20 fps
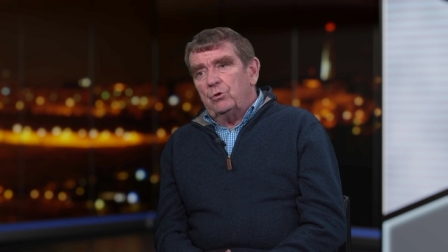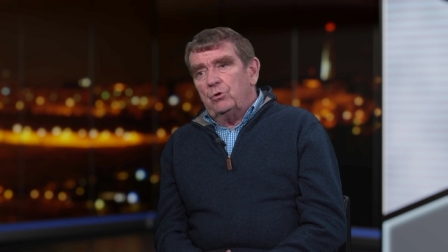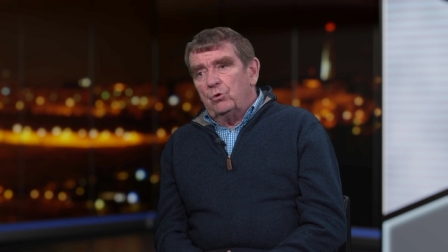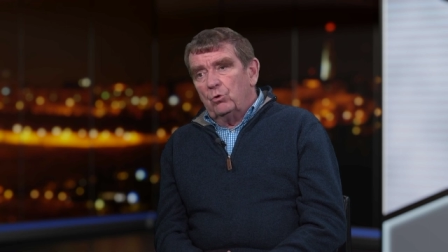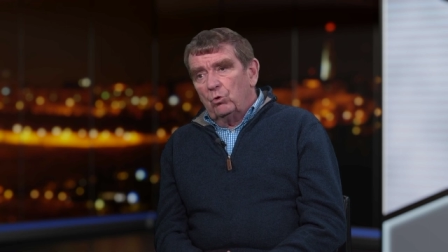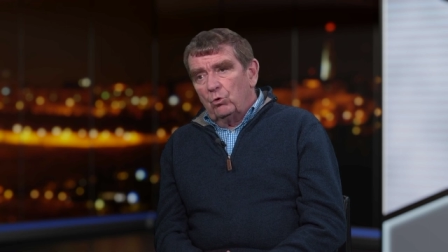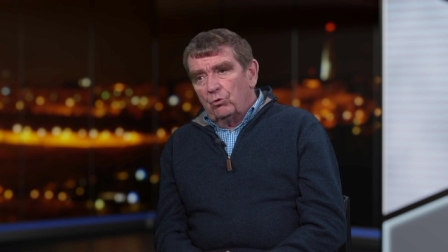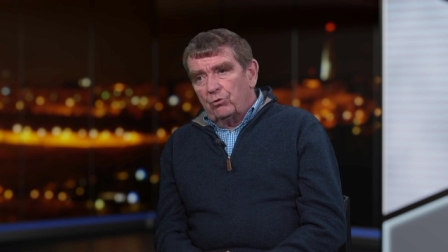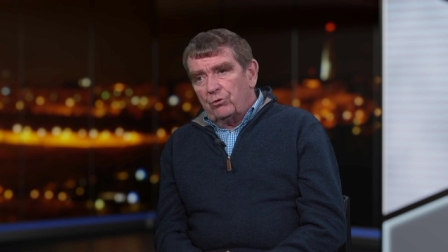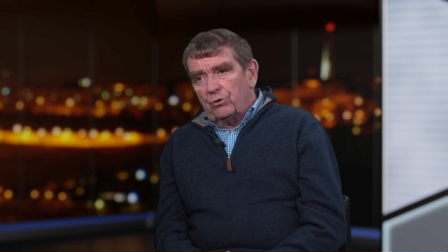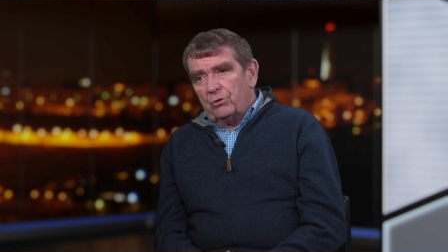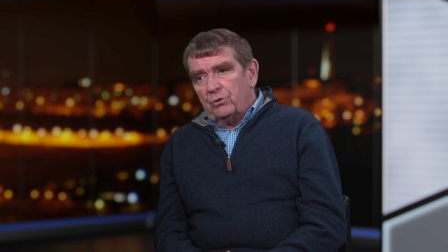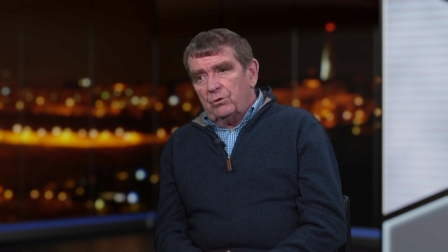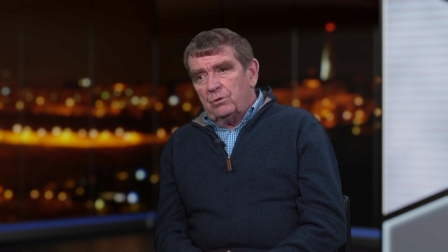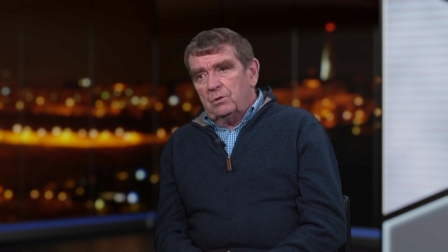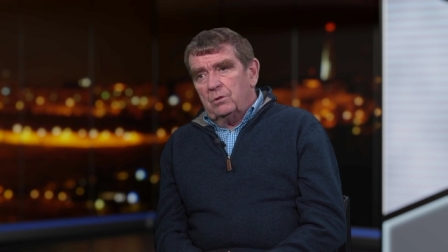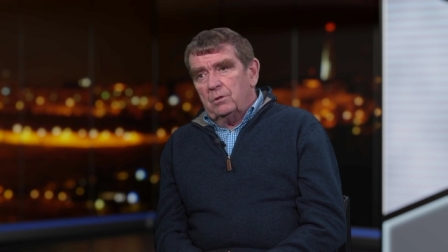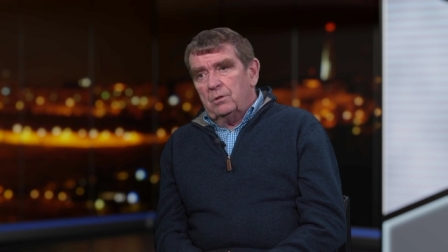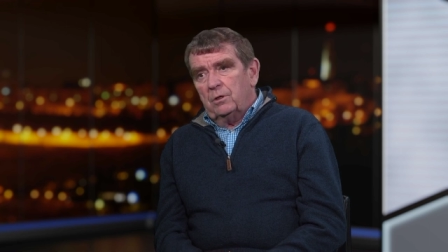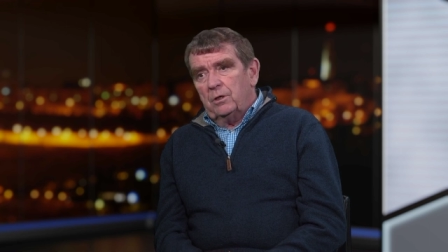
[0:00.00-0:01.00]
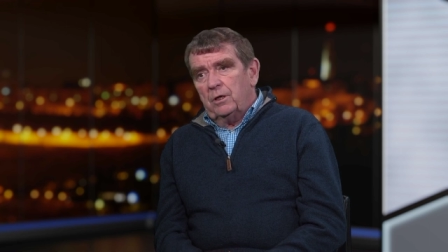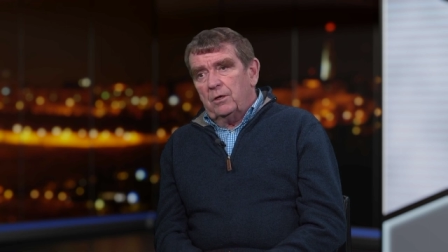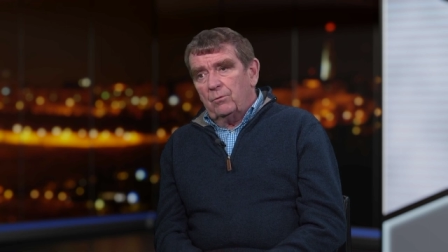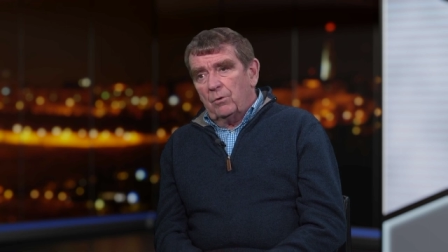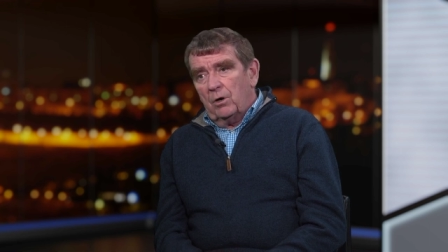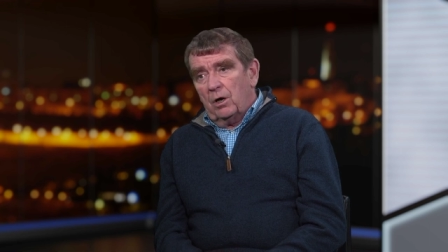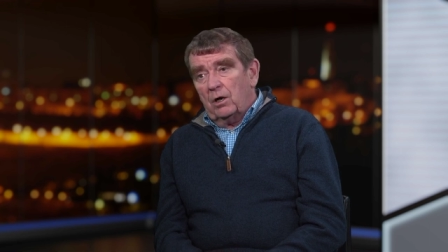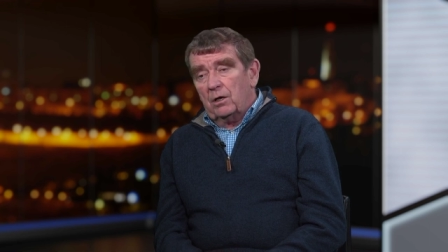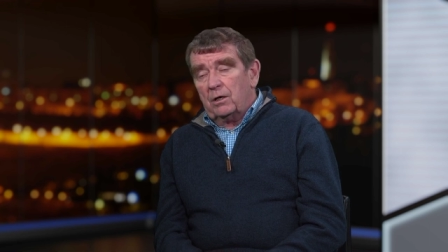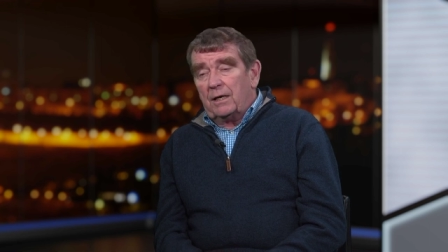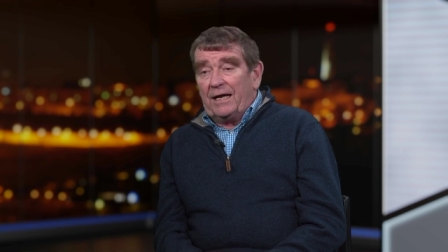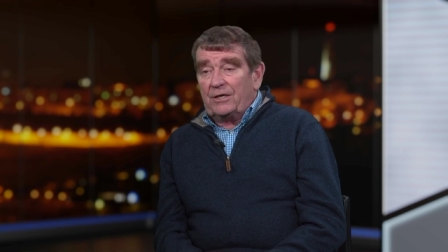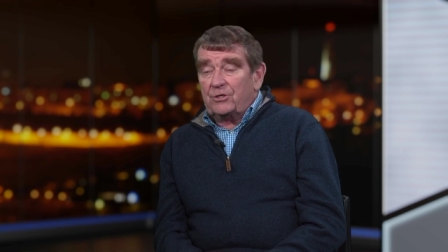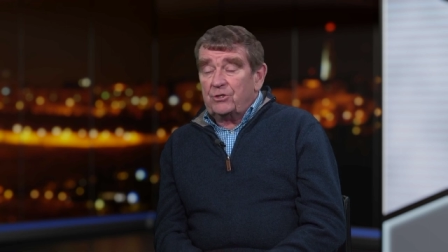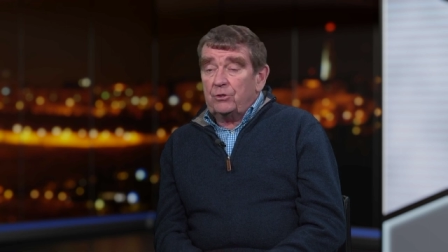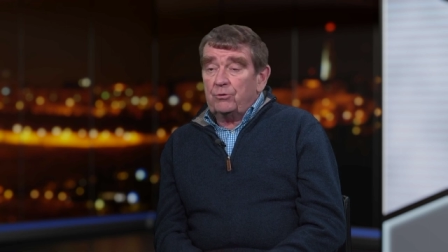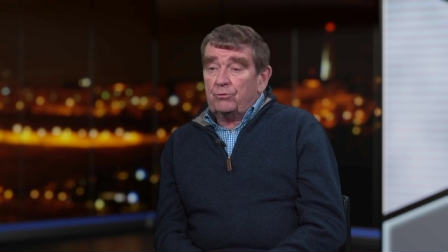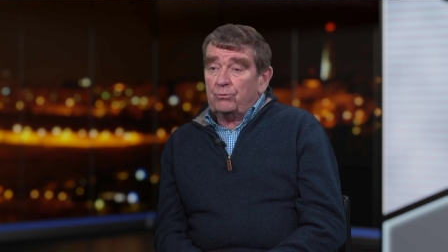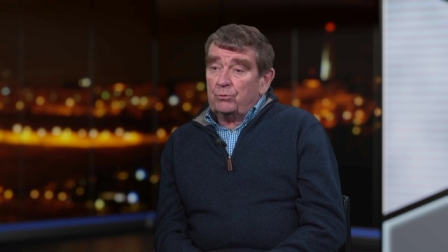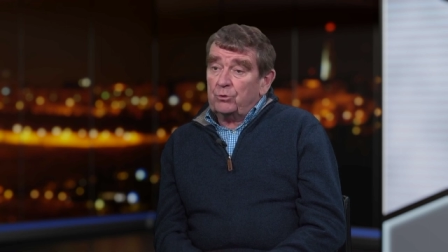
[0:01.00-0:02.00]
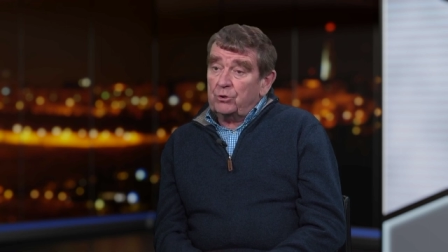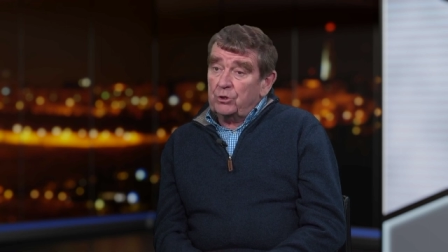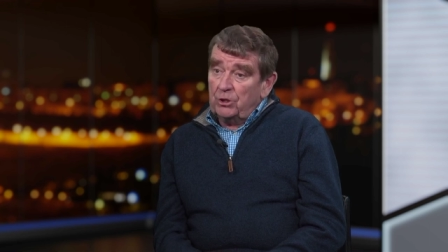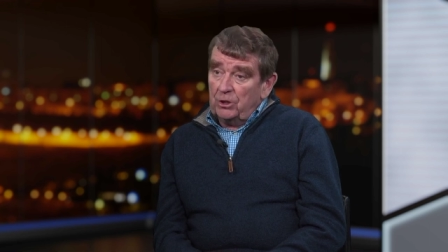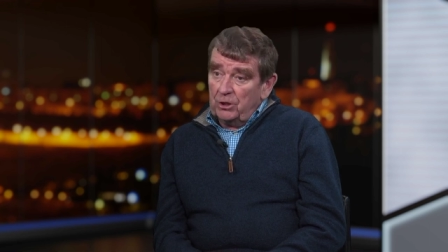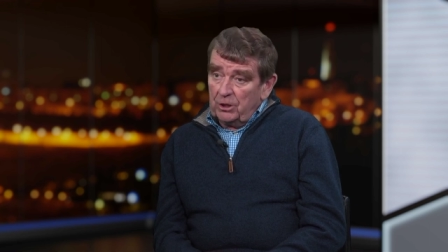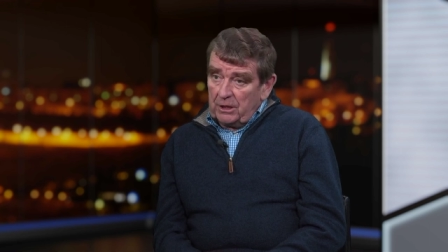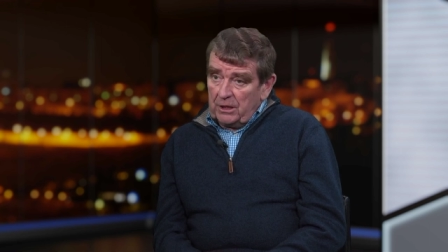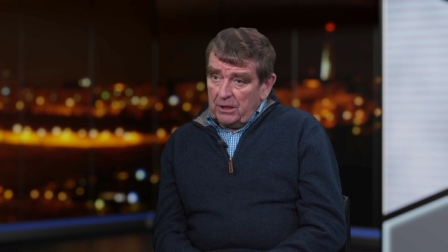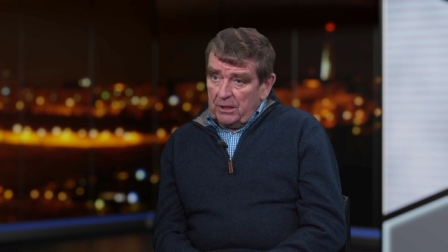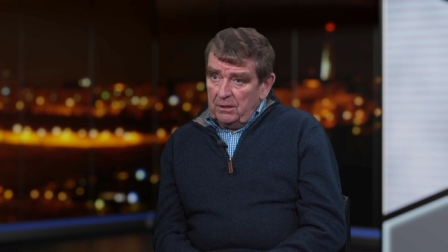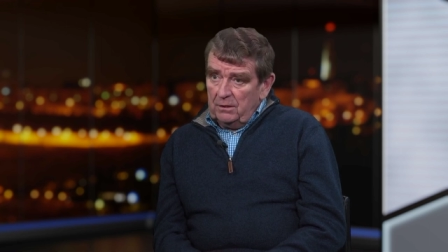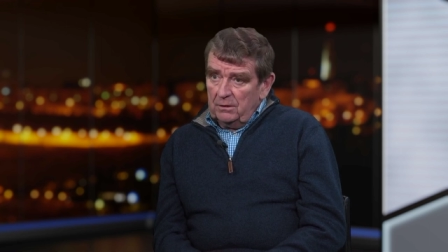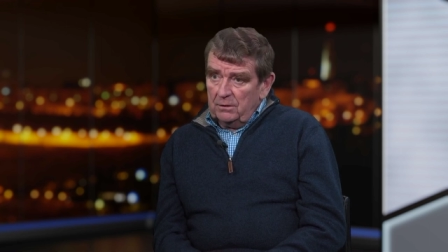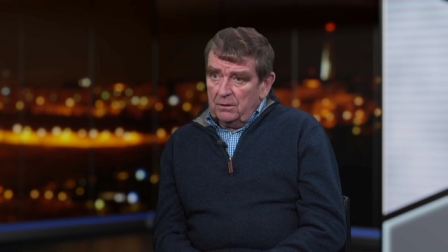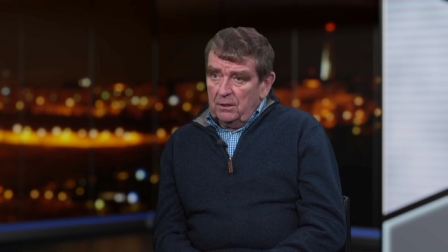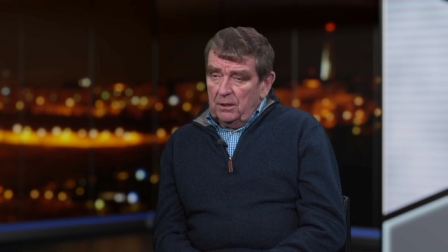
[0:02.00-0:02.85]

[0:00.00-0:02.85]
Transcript: northern Iraq, actually through Turkey,